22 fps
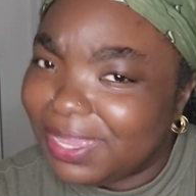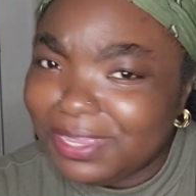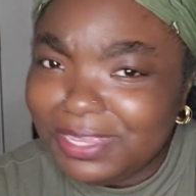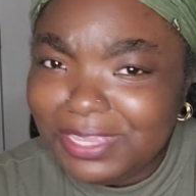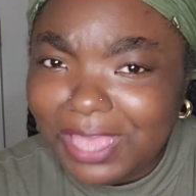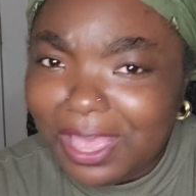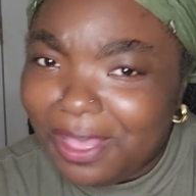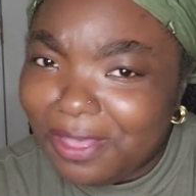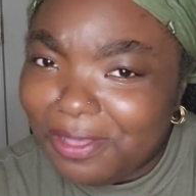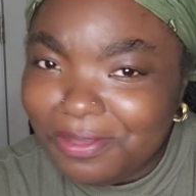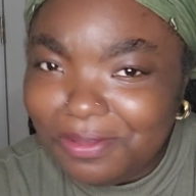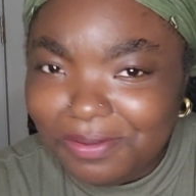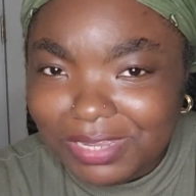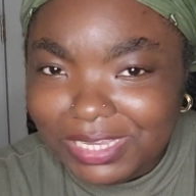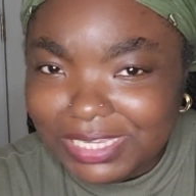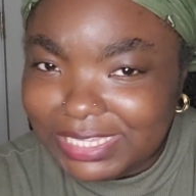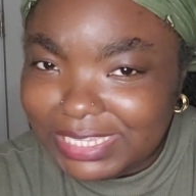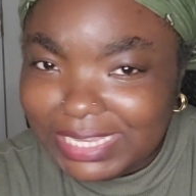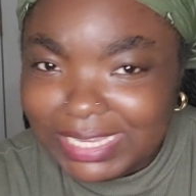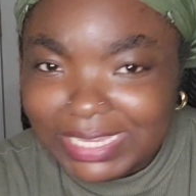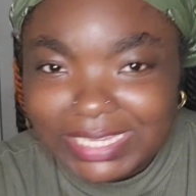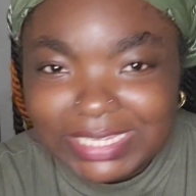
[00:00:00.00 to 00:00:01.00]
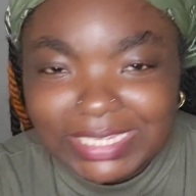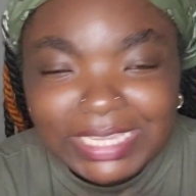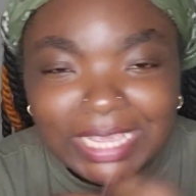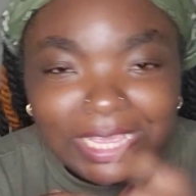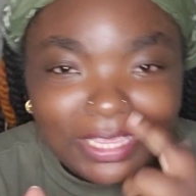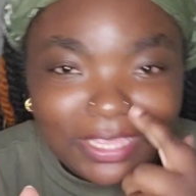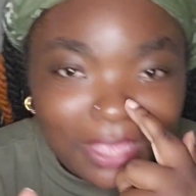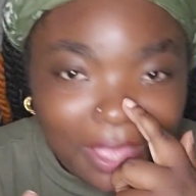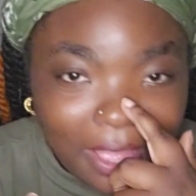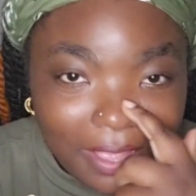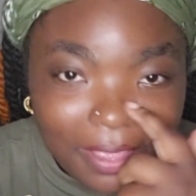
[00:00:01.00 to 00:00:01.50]
yo, who is
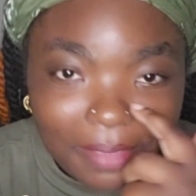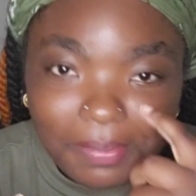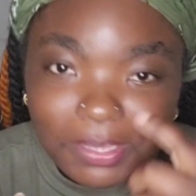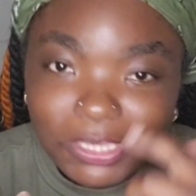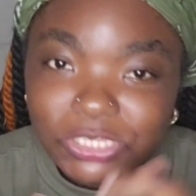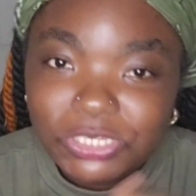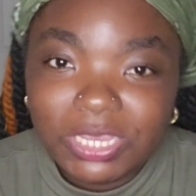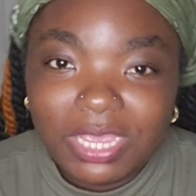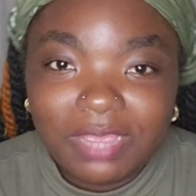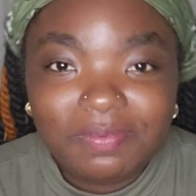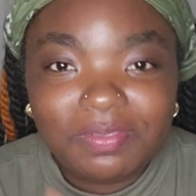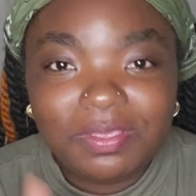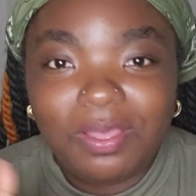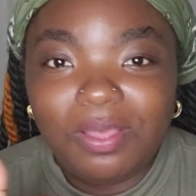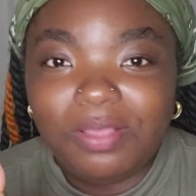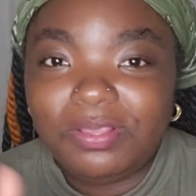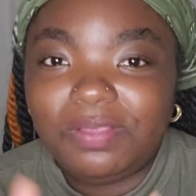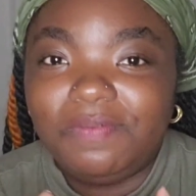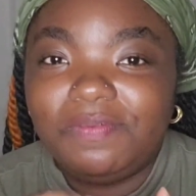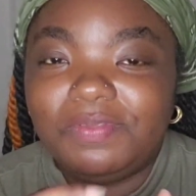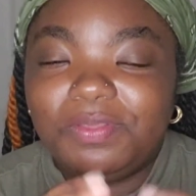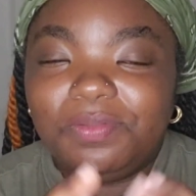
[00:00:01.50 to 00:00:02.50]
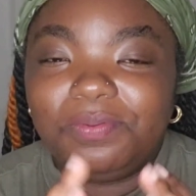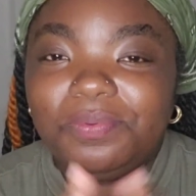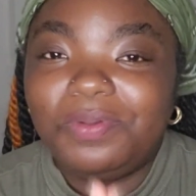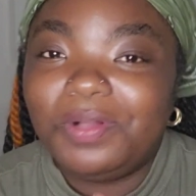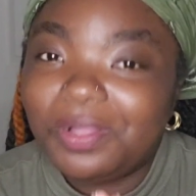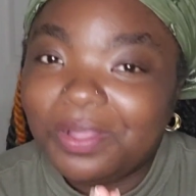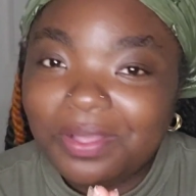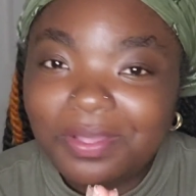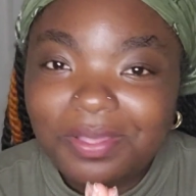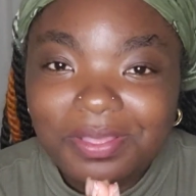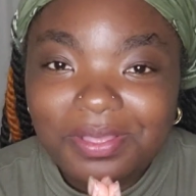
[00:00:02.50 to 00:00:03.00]
this? Y'all could be traveling all over
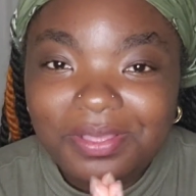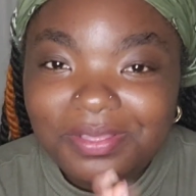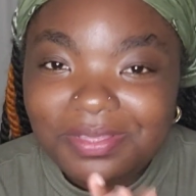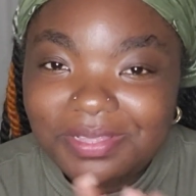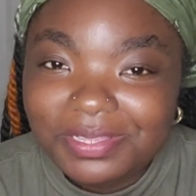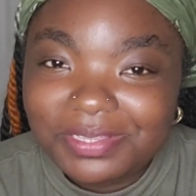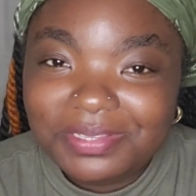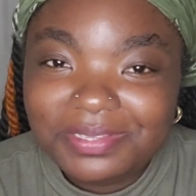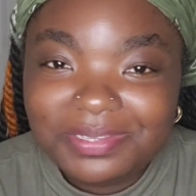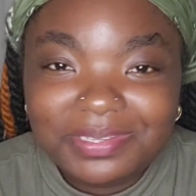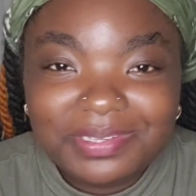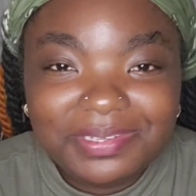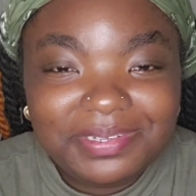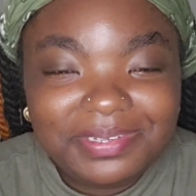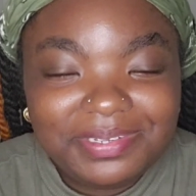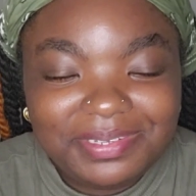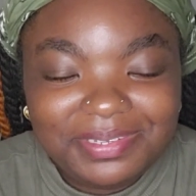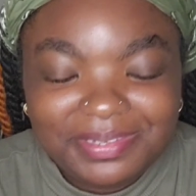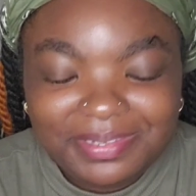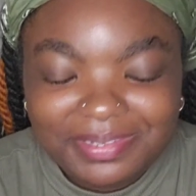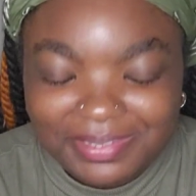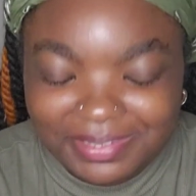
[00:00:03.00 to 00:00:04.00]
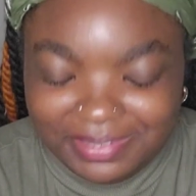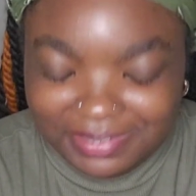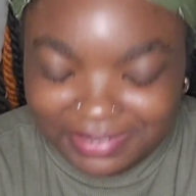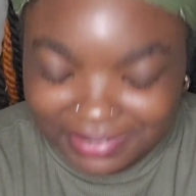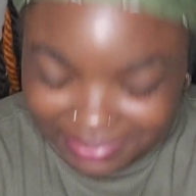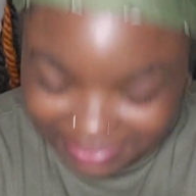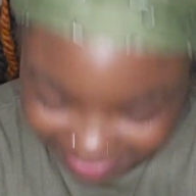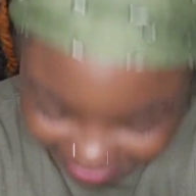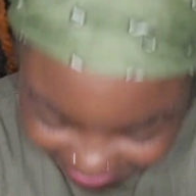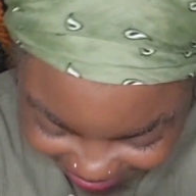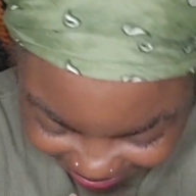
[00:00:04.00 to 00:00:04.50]
the world.